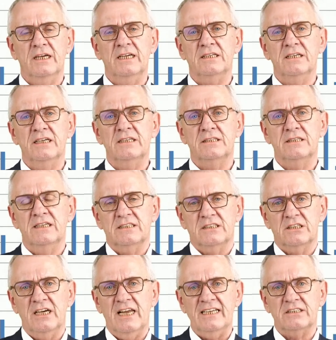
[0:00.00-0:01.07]

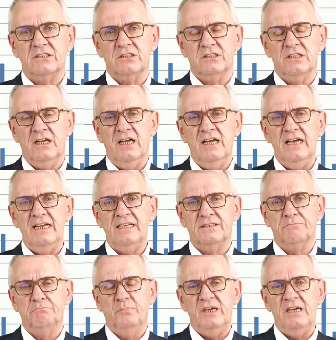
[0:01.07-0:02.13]
It lets the
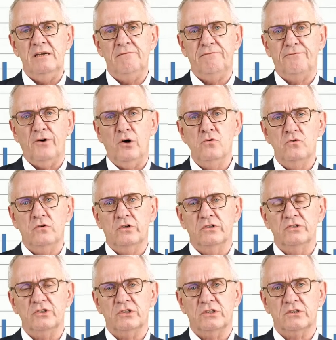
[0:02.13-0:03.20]
heat be
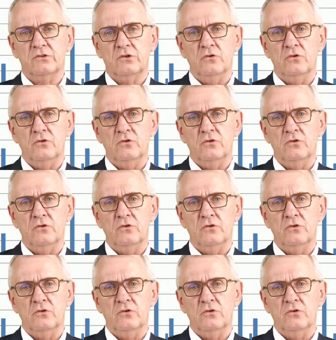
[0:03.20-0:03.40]
focused,